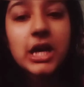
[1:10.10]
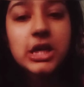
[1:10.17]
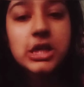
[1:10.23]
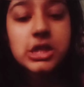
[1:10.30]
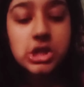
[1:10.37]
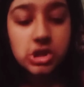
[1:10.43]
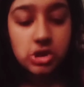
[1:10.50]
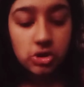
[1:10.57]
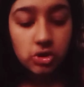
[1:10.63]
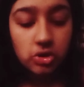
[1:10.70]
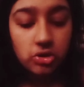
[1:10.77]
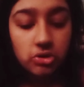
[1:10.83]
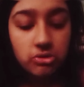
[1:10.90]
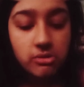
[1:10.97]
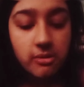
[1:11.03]

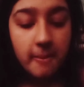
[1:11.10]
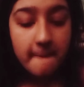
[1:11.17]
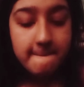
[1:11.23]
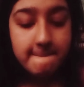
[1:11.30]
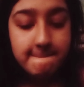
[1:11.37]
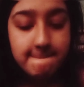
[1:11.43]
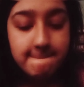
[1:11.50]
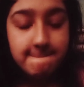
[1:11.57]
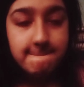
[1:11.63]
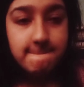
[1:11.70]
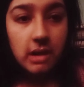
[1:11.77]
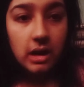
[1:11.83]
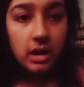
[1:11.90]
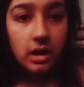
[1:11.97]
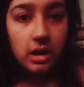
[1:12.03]
So
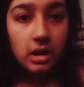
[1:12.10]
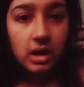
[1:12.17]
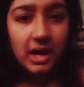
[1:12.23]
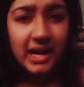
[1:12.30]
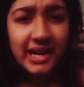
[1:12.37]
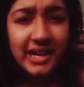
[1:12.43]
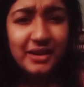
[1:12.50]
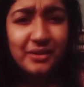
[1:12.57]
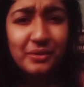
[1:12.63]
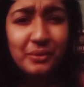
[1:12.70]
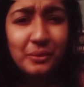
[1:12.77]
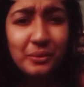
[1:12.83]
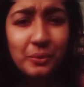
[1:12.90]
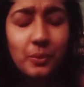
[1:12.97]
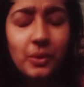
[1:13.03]
I don't
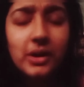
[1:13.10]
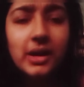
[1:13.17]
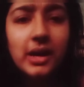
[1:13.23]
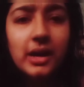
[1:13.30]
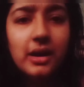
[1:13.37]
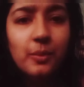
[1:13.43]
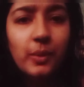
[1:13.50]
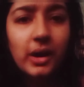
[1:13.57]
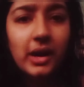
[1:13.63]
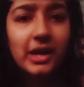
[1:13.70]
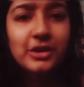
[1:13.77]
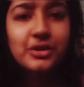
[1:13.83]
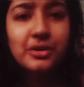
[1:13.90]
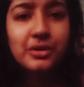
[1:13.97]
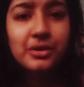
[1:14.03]
know what I
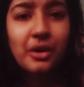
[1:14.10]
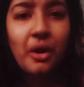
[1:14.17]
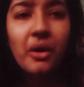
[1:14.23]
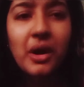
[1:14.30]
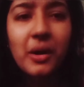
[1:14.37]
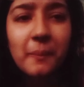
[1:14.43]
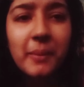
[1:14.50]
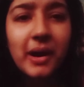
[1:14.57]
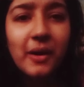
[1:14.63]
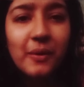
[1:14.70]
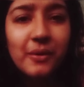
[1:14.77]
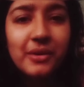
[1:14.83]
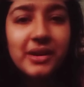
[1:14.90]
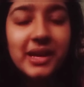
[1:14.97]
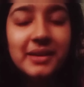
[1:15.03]
should talk
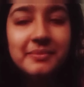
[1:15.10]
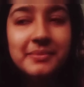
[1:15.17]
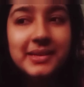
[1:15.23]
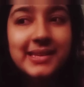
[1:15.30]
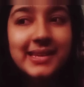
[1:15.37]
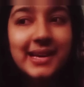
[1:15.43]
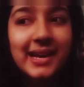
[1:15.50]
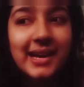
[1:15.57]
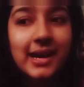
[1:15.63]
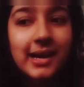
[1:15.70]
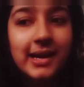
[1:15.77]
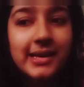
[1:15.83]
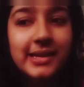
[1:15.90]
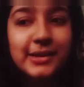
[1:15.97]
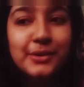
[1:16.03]
about. I mean,
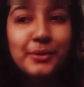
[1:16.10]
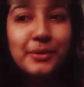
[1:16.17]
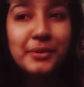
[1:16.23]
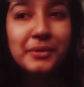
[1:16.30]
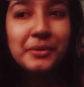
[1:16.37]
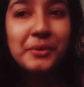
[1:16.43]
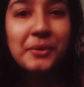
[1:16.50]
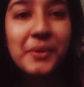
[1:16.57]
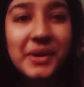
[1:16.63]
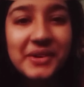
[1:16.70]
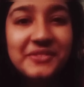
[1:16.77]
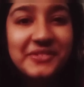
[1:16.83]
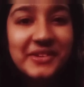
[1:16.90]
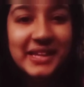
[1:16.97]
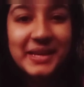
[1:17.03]
I don't know
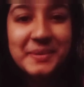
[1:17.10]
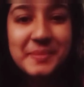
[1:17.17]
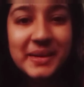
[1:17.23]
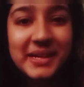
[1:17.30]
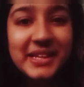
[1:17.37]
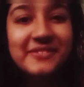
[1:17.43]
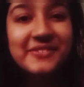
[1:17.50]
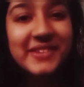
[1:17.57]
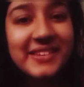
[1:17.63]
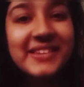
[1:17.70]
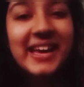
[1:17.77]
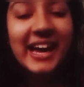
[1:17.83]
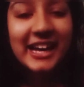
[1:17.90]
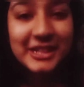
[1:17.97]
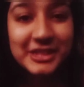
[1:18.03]
if anybody will
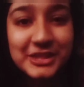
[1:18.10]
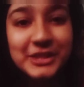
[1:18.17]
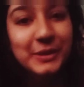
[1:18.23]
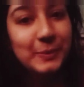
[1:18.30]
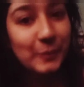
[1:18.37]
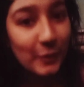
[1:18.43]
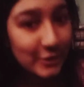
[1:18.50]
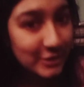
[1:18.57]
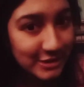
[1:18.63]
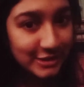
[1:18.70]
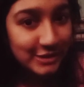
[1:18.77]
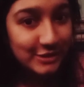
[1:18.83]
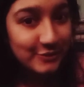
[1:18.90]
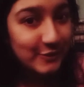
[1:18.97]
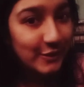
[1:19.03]
actually watch
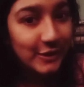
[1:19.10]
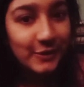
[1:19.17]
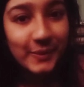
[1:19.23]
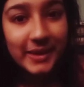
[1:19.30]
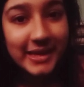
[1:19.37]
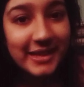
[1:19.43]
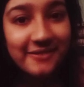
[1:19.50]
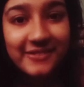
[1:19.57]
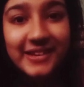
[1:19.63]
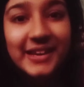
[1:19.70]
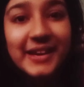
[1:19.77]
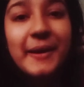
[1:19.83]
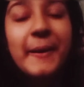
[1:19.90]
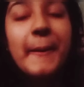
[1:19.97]
this video anyway,